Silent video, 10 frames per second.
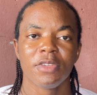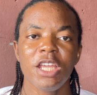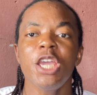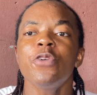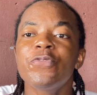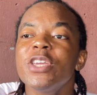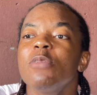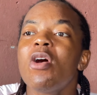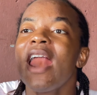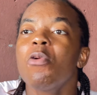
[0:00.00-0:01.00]
If
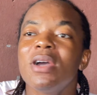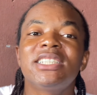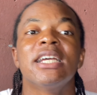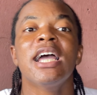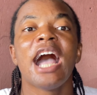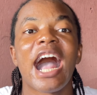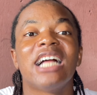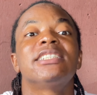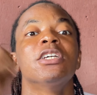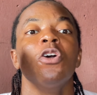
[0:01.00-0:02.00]
Igbo language
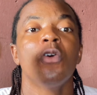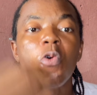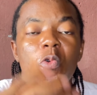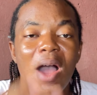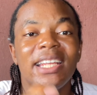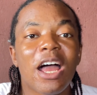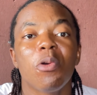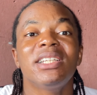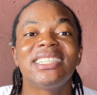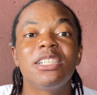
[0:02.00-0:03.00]
and Ukwuani
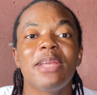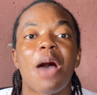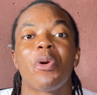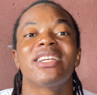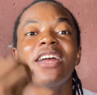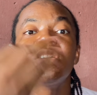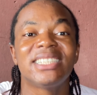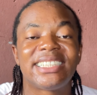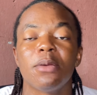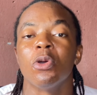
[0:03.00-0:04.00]
language is similar, but they are not
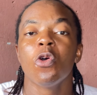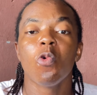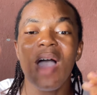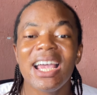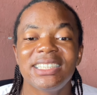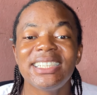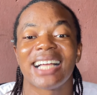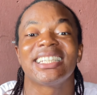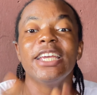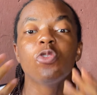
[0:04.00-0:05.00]
the same, why is it
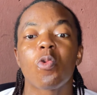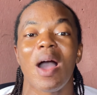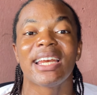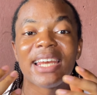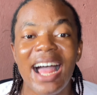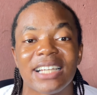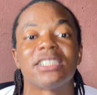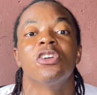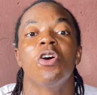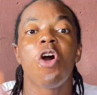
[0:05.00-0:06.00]
that in Ukwuani
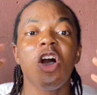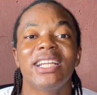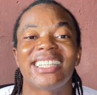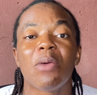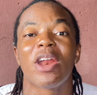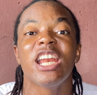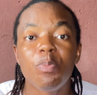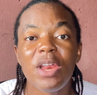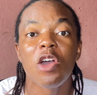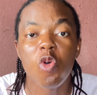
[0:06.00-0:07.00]
land, all the time when they
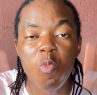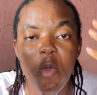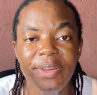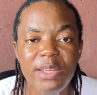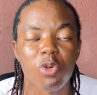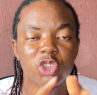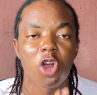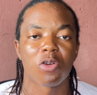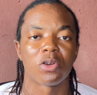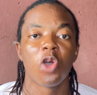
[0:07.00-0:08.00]
play Umo Bilibo
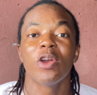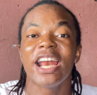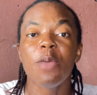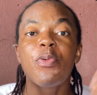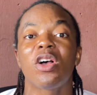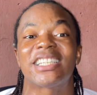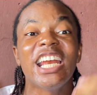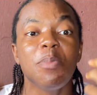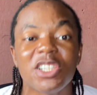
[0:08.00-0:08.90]
song, when they play Osadebe